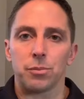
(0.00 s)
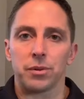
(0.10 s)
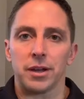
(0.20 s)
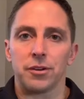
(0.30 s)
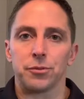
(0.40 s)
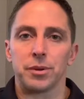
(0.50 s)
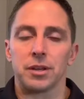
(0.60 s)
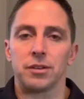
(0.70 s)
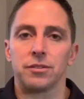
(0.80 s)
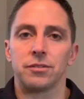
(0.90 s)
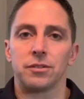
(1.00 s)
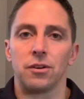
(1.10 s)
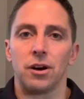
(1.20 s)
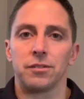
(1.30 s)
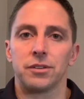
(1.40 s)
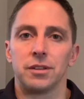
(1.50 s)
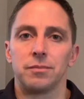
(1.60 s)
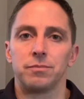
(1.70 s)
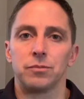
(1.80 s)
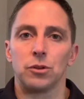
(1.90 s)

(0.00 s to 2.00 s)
players because often,